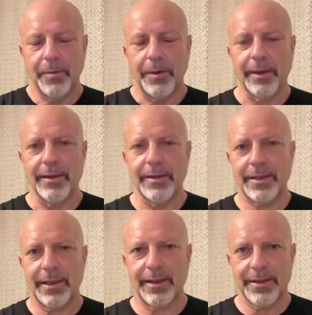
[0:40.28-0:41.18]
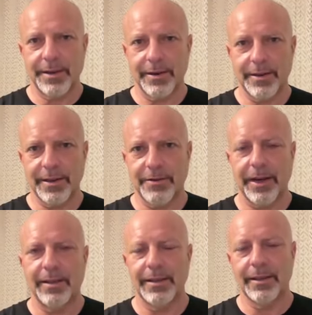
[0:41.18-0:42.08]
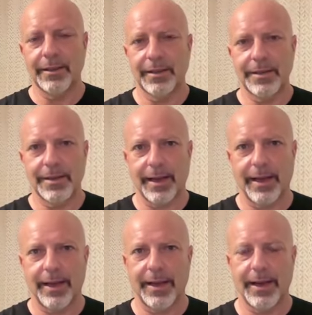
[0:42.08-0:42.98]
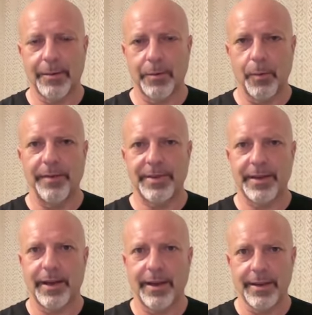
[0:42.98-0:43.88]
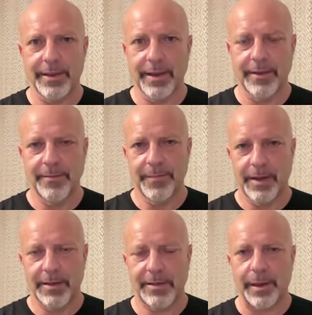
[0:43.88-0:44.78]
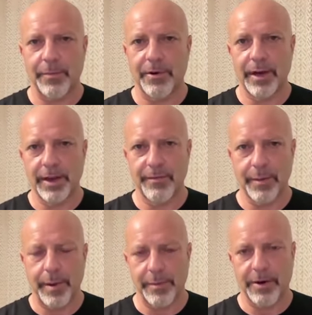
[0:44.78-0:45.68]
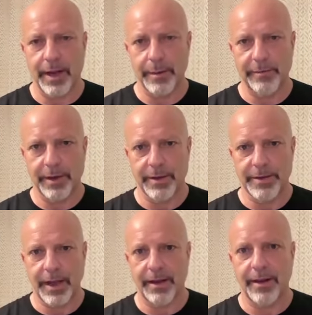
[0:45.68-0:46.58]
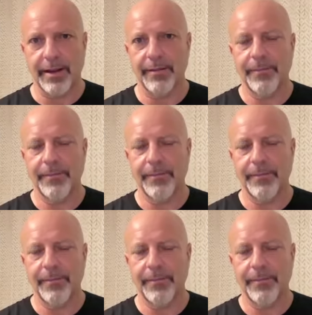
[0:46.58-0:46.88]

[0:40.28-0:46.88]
Well, at this stage, there isn't a great deal to say. What we've seen is a summary of the Memorandum of Understanding.